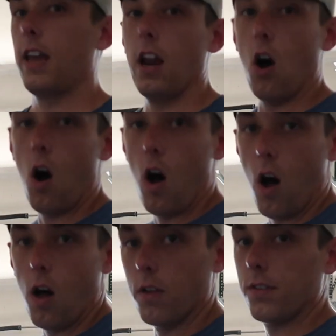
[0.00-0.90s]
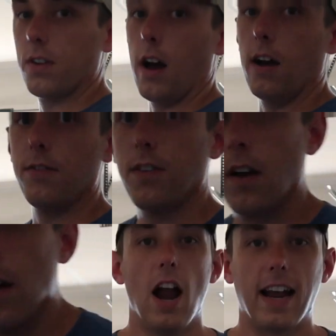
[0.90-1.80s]
can haul stuff.
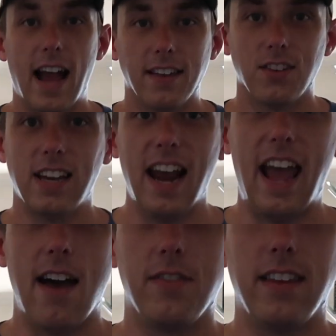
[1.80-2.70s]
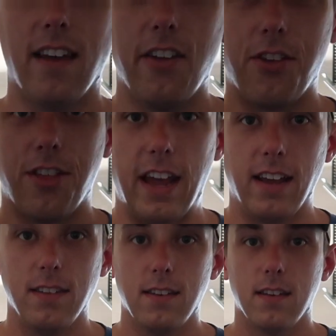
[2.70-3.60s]
All right, guys, so you gotta have these other
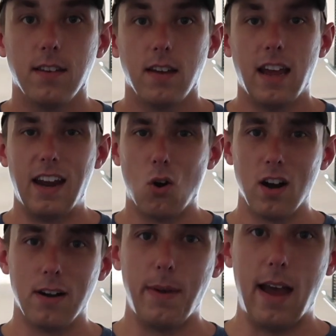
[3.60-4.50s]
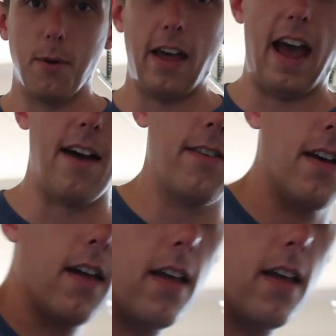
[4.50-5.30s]
things in order to be able to have